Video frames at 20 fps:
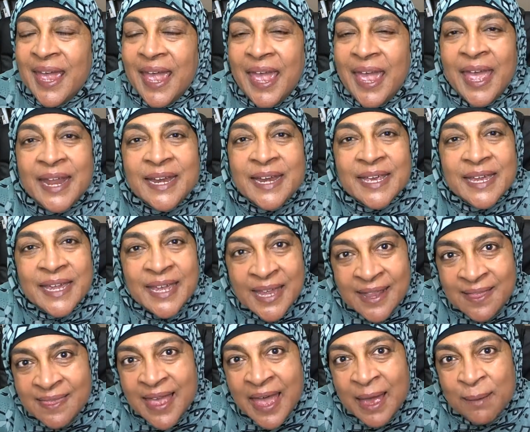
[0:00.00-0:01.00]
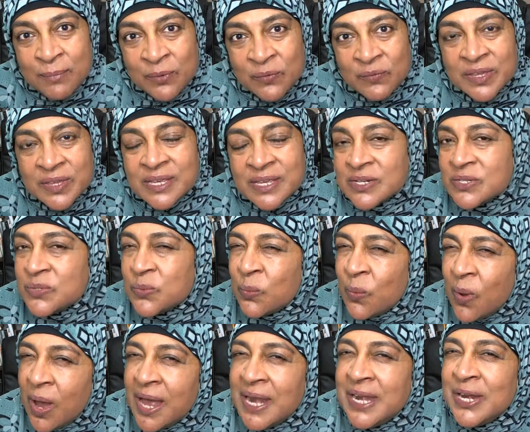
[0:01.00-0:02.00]
And in that movie, there's
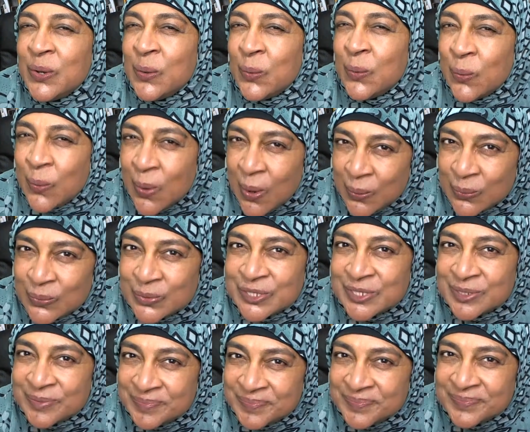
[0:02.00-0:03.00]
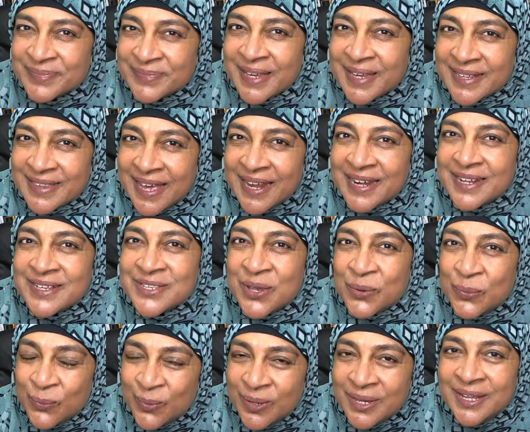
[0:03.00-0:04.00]
one quote that is
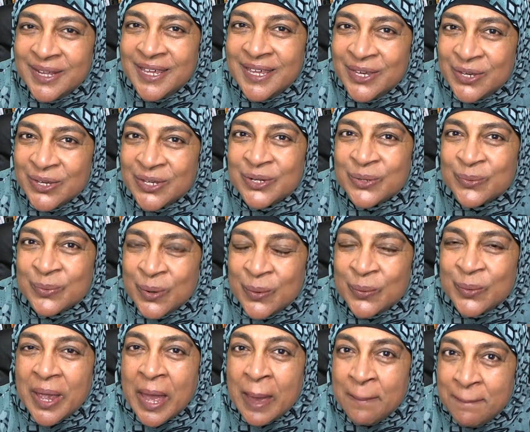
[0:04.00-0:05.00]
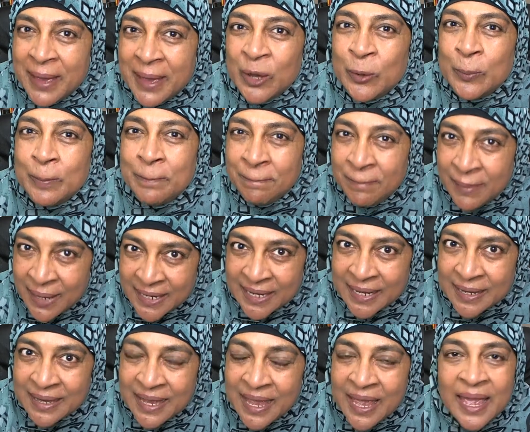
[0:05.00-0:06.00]
a really good quote about
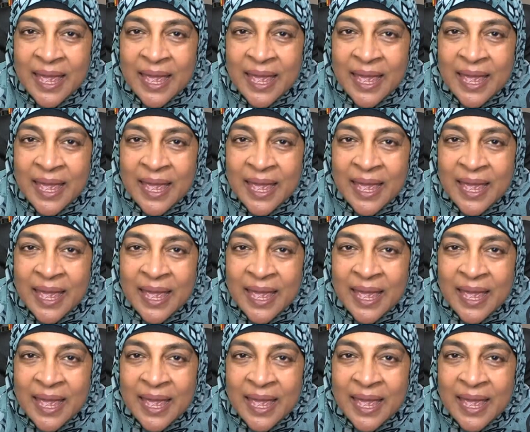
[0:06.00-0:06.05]
money.